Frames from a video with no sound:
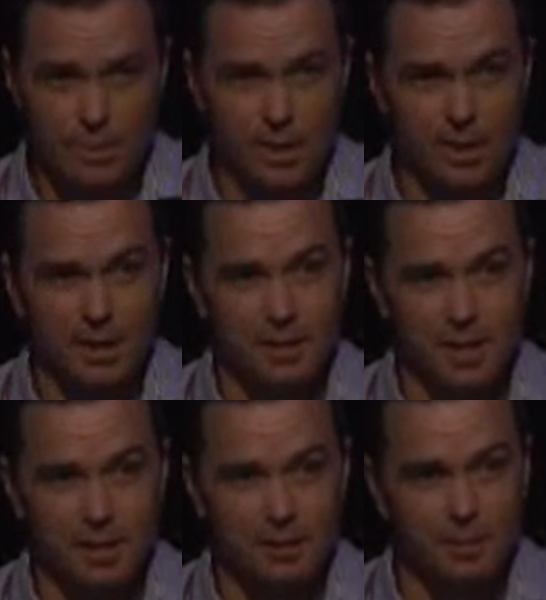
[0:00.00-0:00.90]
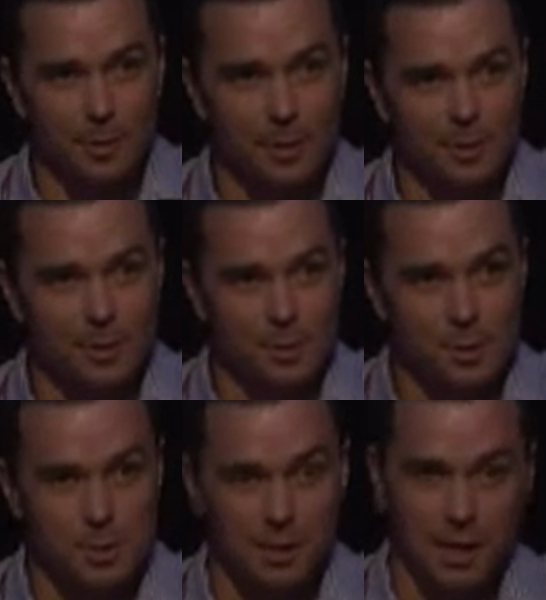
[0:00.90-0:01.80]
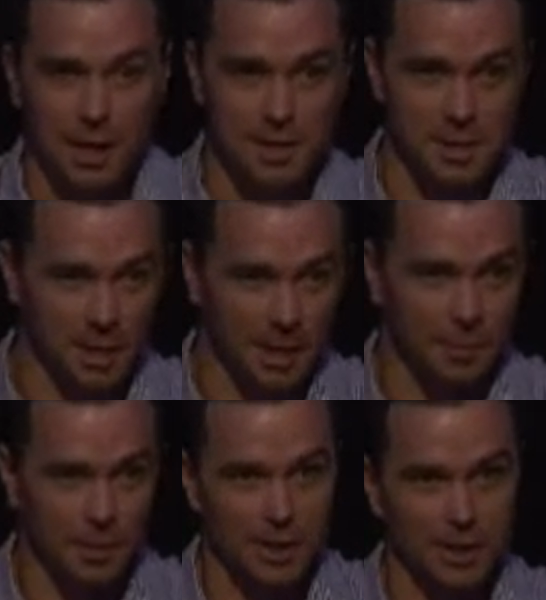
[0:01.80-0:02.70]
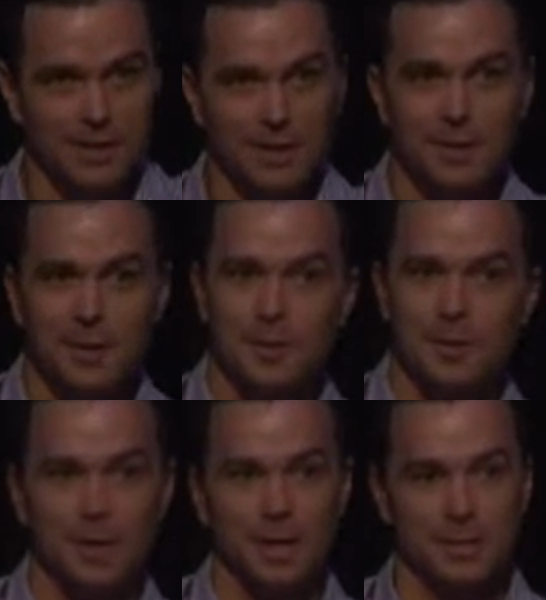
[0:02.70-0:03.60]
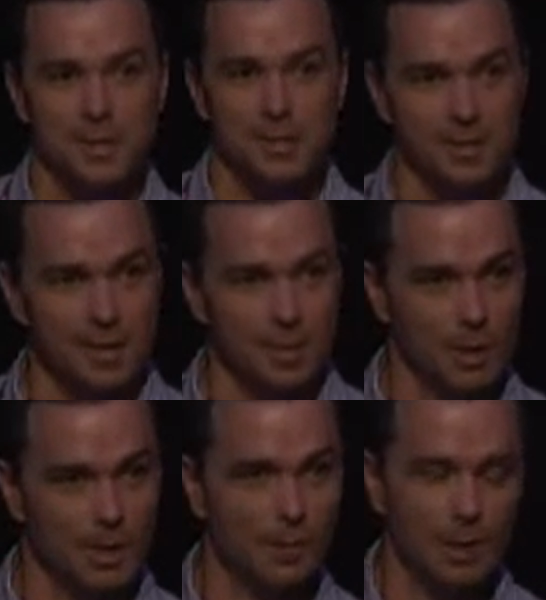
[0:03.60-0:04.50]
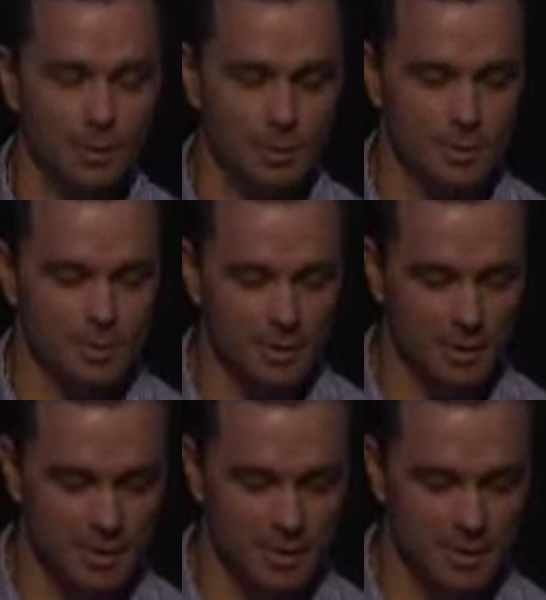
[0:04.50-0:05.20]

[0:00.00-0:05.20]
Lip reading: sitting at executive meetings using the Cancer Gateway to access their meeting papers, I think